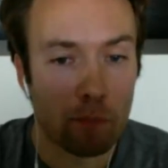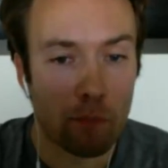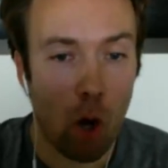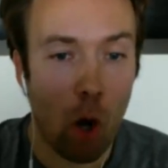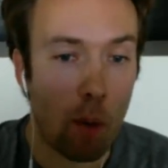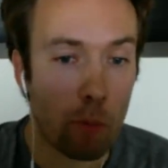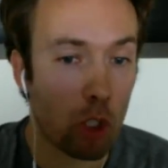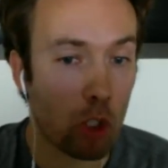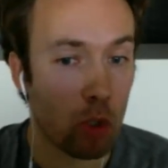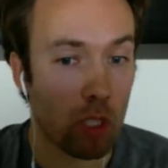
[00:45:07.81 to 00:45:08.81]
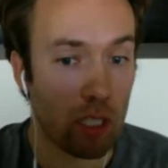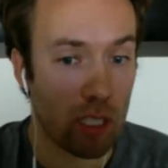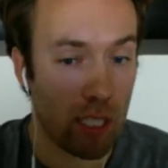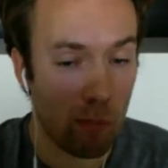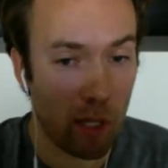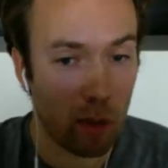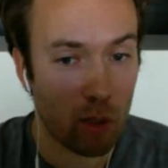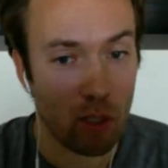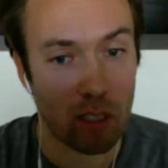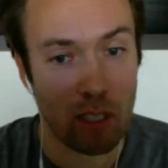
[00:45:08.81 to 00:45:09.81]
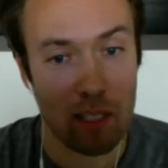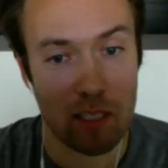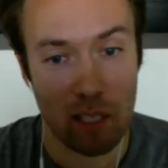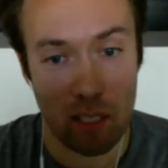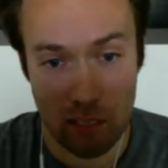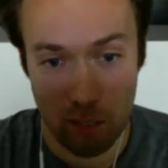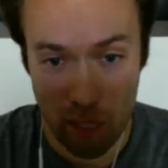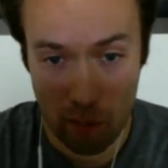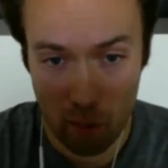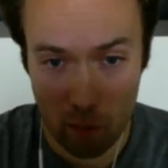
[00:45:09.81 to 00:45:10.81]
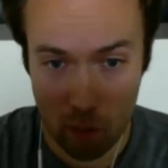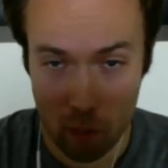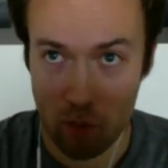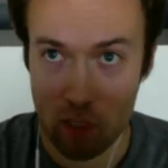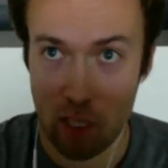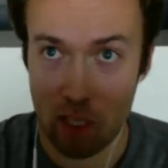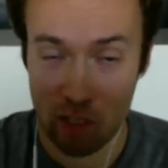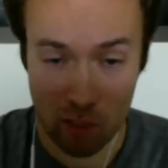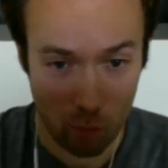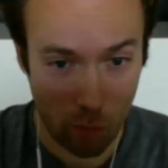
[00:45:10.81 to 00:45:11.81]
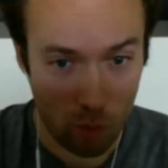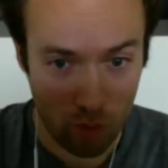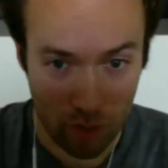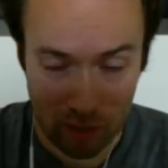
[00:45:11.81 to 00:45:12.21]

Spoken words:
Oh, I'm just using the same language on the client side as I am on the server side, isomorphic,